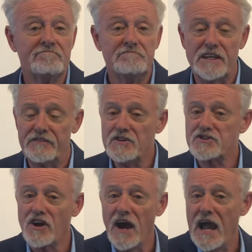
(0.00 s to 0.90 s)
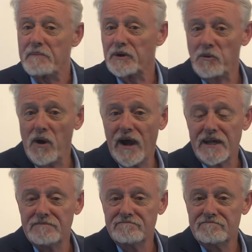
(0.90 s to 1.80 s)
but if you start hammering
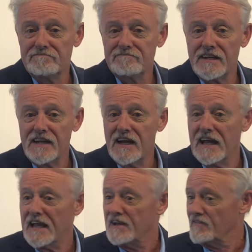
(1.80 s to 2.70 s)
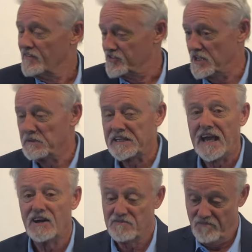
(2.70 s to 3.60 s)
away, semen
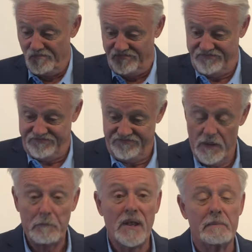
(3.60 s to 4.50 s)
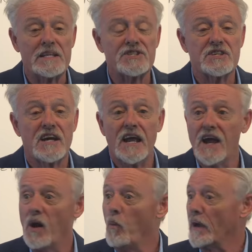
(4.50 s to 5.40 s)
count plummets,
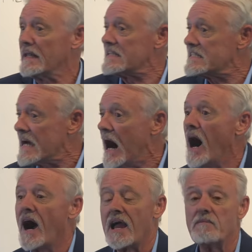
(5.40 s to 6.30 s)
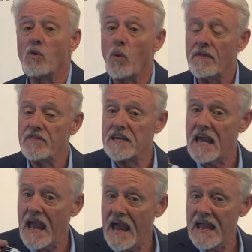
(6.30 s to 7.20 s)
and when it's time, when the
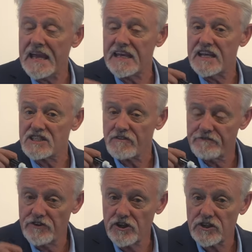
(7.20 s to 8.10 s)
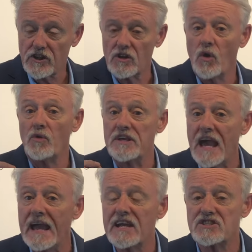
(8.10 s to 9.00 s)
egg is fertile, or the
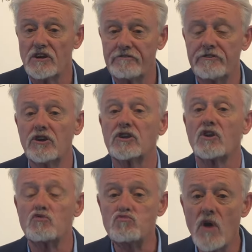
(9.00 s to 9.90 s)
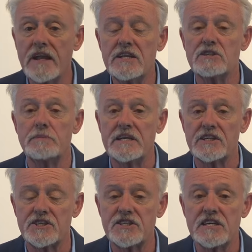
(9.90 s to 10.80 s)
eggs are fertile and ready to be
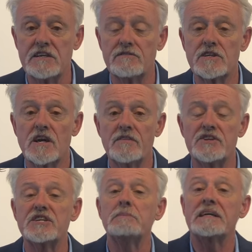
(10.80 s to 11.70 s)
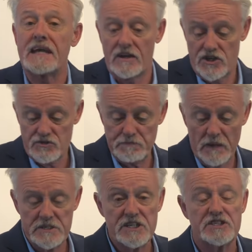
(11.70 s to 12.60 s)
conceived, the semen count has
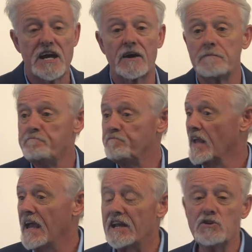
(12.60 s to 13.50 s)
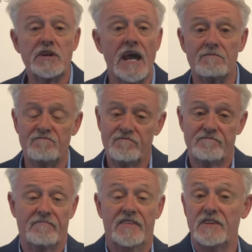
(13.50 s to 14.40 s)
plummeted down, and you get
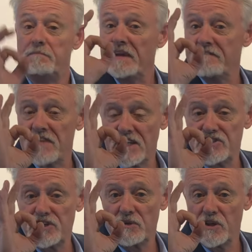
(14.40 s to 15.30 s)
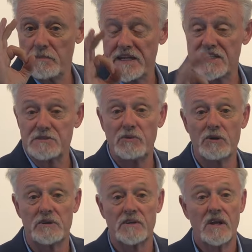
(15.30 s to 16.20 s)
the big fat zero, the big
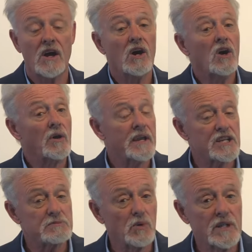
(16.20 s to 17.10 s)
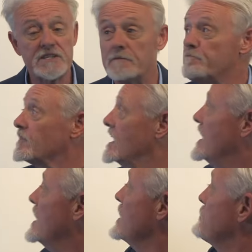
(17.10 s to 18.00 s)
disappointment, or you get a small litter.
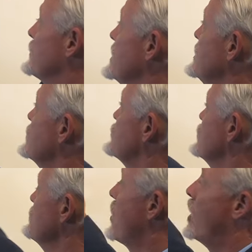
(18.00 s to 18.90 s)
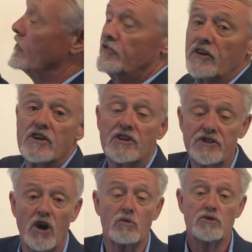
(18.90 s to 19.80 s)
Breed too often,
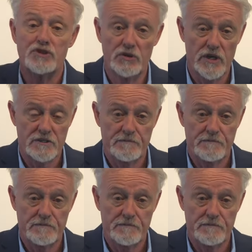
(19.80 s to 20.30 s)
don't do it.